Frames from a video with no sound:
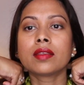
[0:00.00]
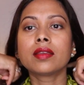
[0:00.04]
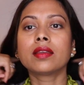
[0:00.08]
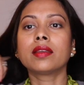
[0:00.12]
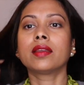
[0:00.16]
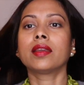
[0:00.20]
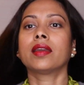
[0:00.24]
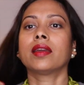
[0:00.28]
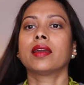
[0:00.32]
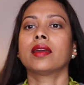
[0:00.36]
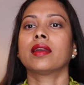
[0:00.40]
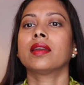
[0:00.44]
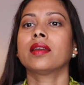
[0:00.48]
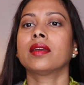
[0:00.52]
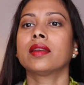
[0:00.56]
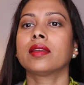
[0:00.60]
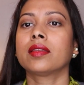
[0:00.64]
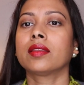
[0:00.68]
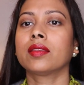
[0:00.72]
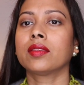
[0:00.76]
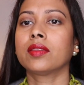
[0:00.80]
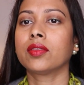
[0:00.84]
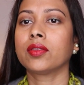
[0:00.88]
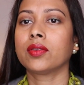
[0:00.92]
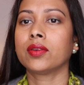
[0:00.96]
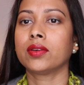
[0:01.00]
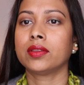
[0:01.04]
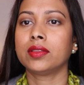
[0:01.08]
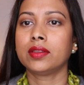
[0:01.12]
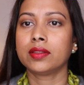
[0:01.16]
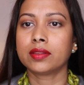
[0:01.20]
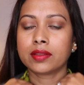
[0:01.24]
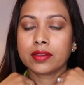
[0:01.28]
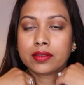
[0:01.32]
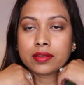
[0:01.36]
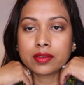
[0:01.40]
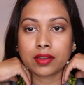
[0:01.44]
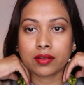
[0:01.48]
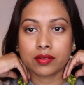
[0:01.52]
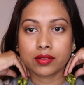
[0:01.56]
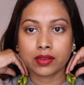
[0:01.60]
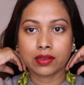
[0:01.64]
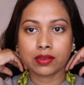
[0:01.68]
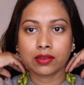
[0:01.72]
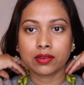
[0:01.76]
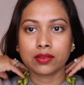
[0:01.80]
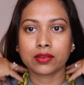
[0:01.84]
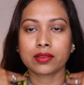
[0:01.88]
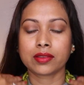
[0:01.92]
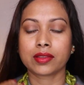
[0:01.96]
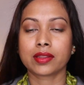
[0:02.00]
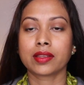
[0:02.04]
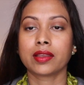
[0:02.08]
Yeah, so this is how it looks,